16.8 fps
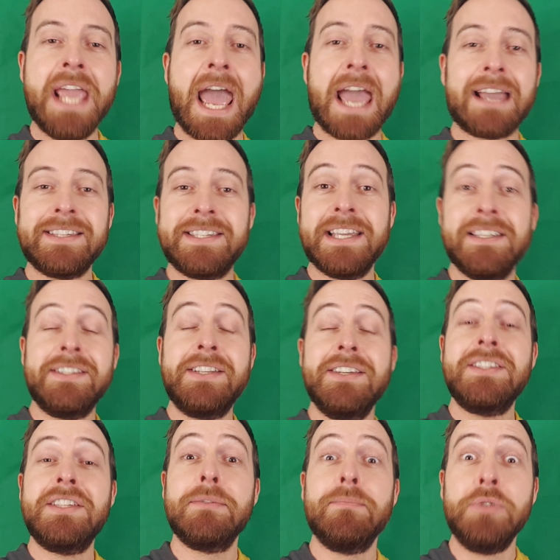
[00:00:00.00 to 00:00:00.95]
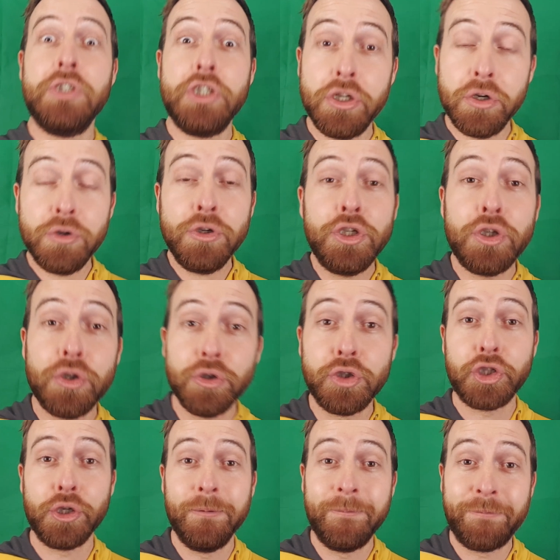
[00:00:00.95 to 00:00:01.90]
access to some new
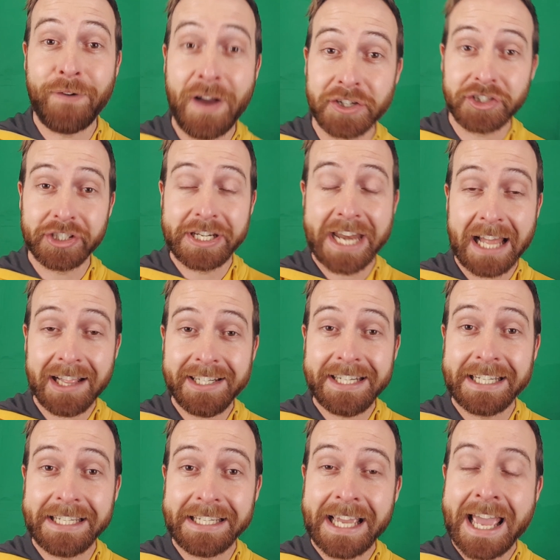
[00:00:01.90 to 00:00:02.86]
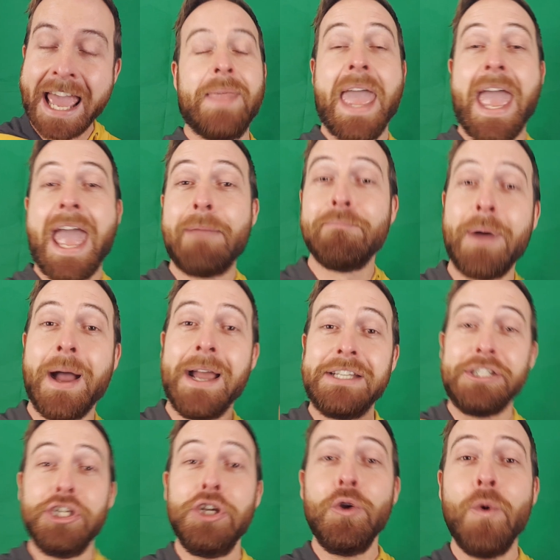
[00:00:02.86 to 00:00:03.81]
YouTube functionality. And by
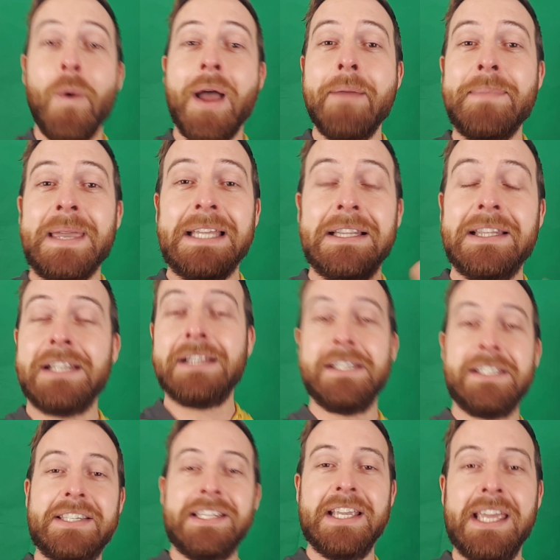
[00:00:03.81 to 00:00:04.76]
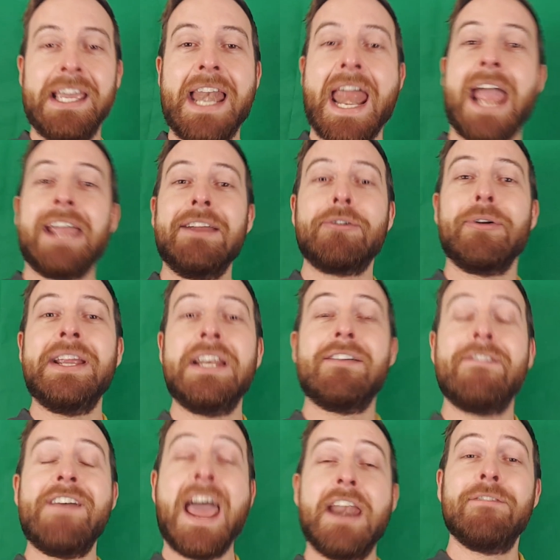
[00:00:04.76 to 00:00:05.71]
new, I mean Lilly Singh and Hank Green
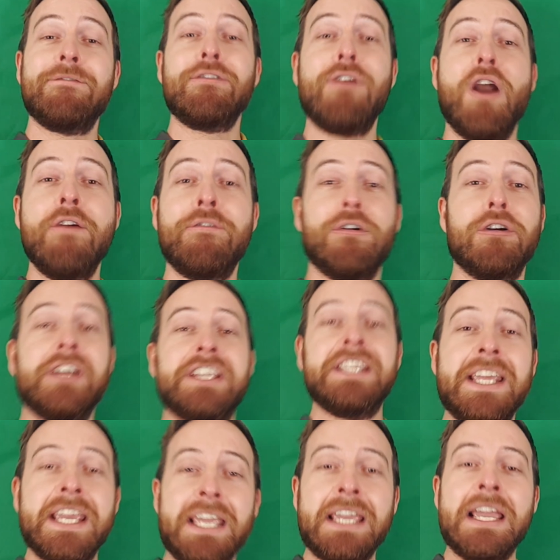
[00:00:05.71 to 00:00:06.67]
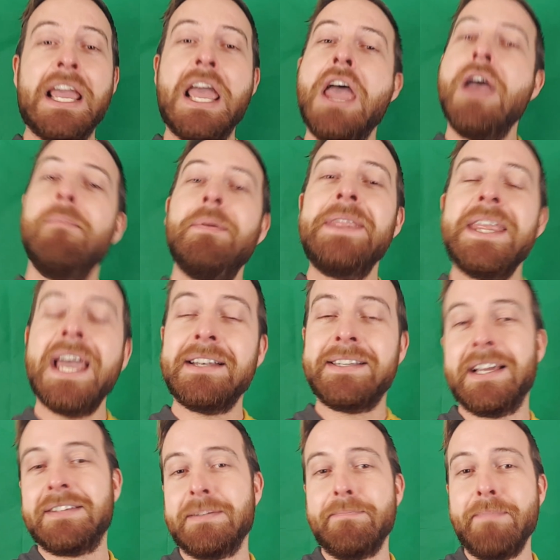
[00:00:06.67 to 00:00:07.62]
have had it for over a year, but that
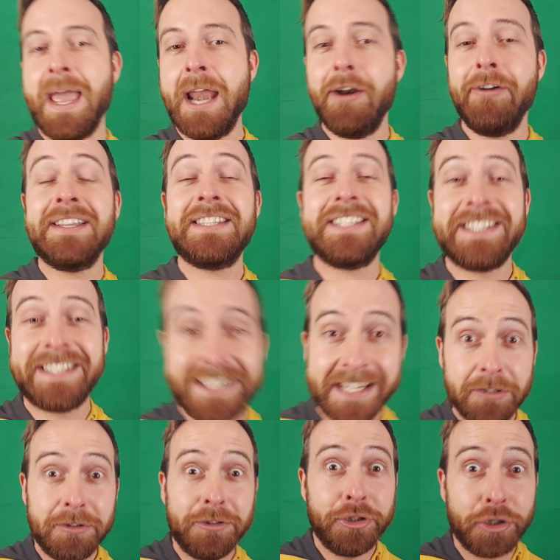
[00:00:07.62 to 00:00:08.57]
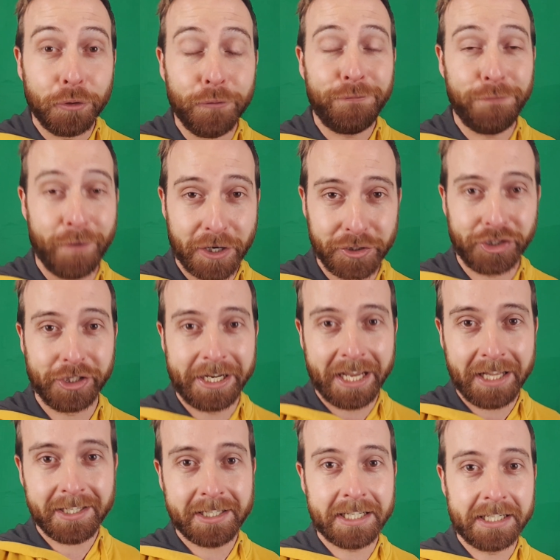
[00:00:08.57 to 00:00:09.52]
doesn't matter, it's still new
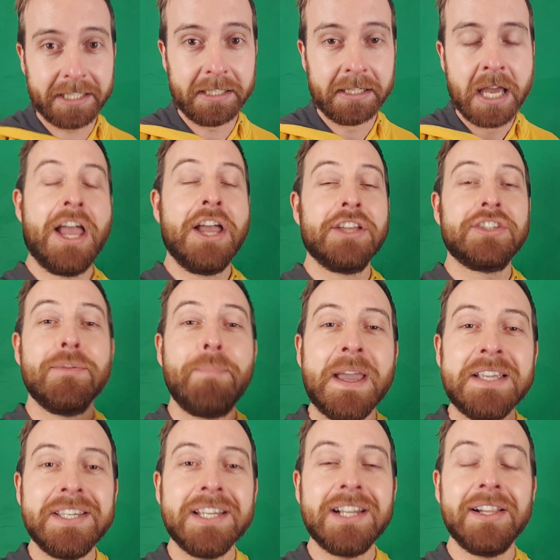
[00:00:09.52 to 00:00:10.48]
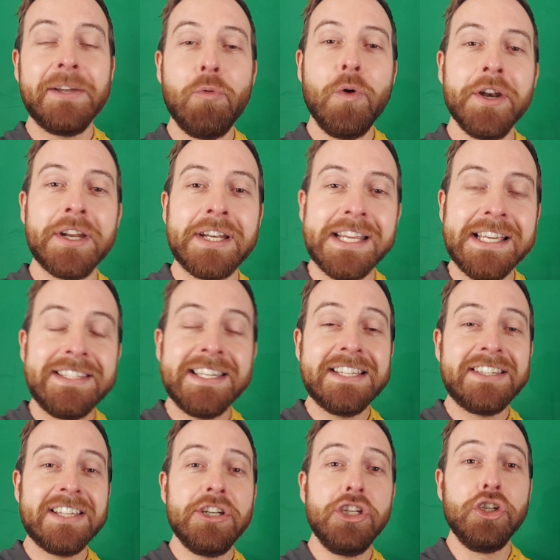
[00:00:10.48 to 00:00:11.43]
functionality. So basically what it is,
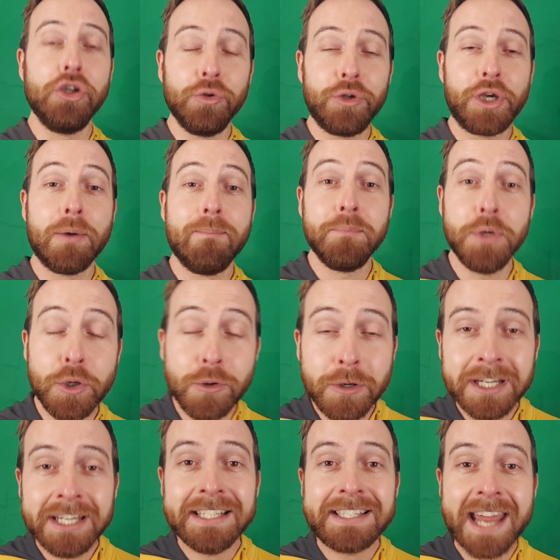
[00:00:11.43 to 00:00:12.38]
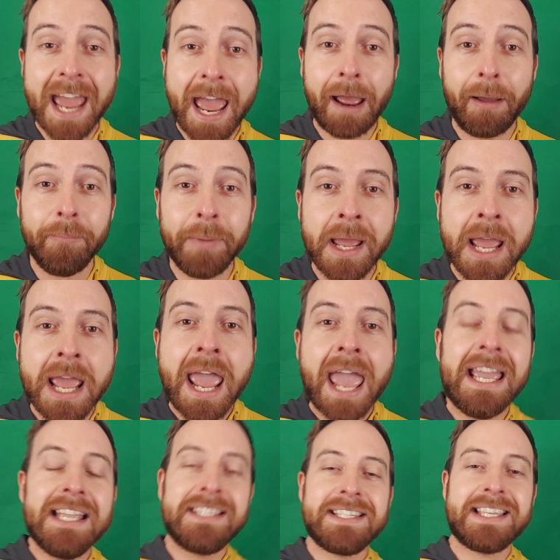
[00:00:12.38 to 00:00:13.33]
is a new community tab.
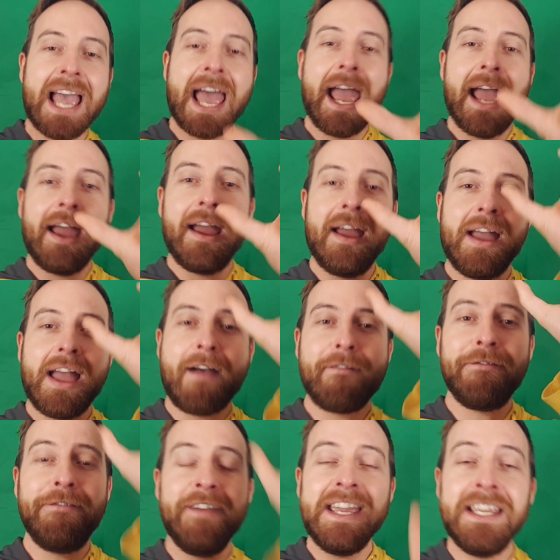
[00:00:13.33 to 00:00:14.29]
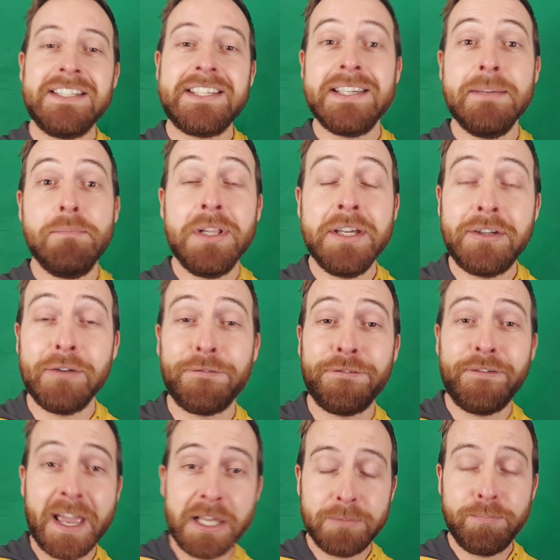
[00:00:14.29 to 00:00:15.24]
It's a, a feed similar to
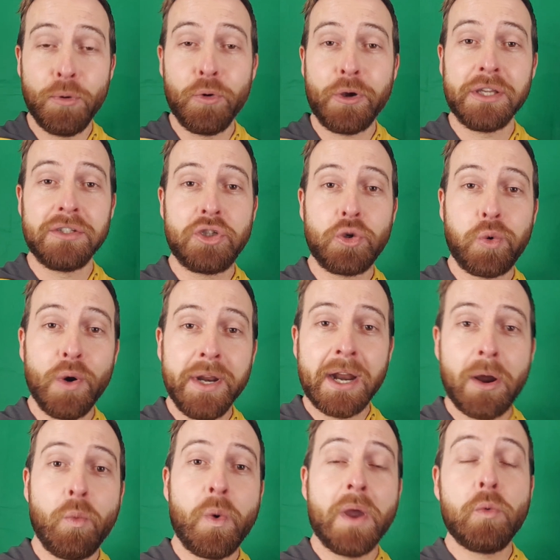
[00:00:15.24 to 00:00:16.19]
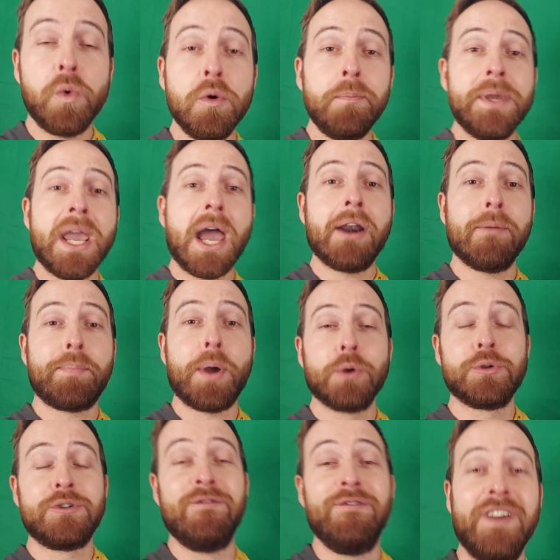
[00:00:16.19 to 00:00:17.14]
Facebook and Twitter where we'll be able to
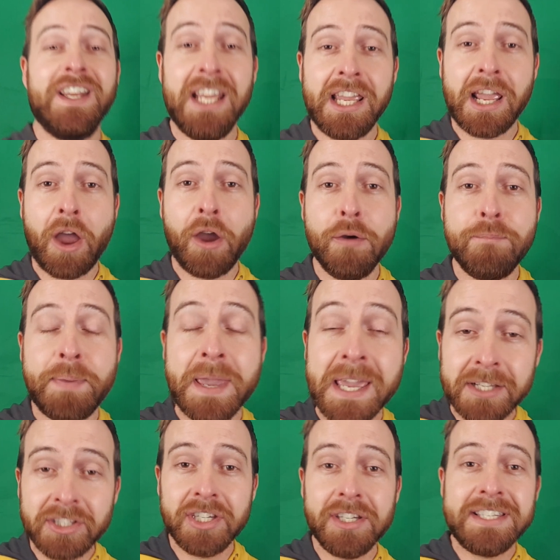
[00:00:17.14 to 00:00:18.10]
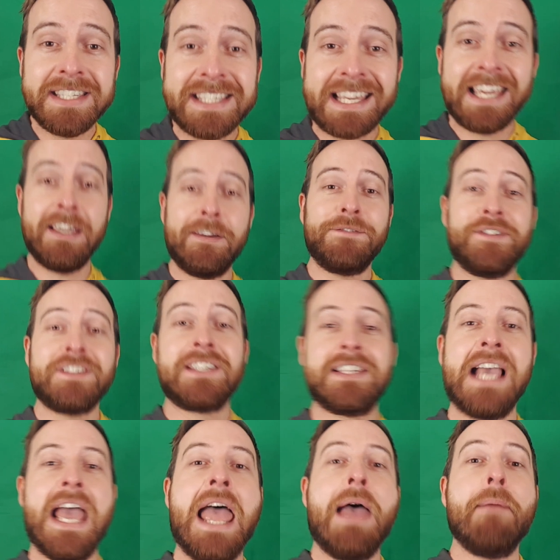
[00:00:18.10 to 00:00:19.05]
post video, pictures, GIFs,
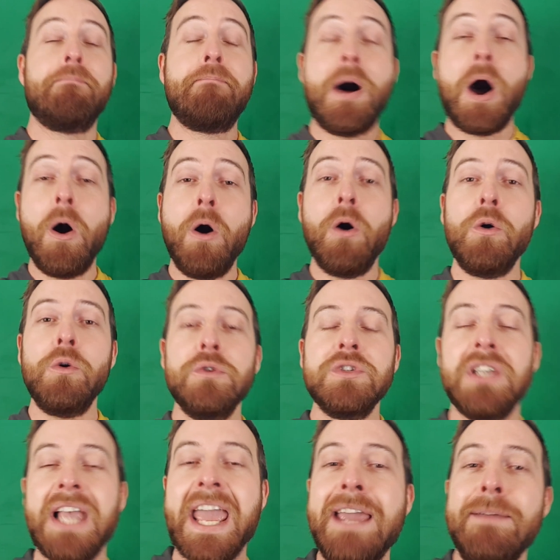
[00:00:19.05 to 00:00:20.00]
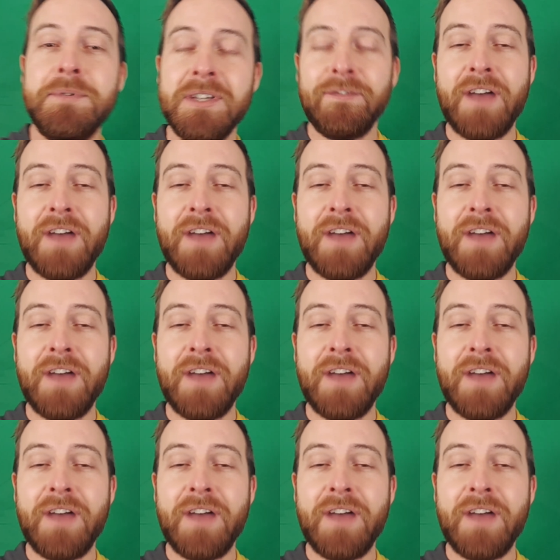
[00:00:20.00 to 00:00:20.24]
polls, heaps of